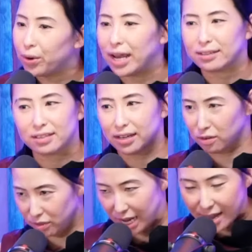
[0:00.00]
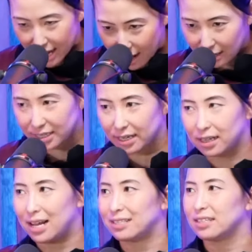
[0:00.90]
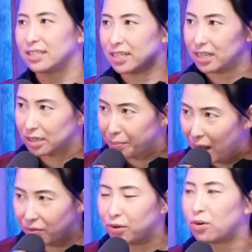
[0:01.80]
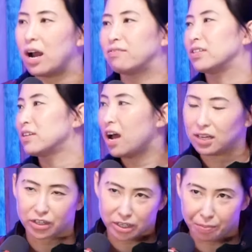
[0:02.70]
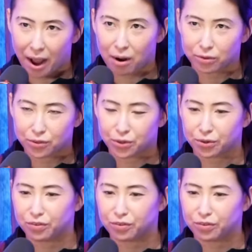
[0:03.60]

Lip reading: oh yes, like take acting classes. It is about the craft. It's not just about sort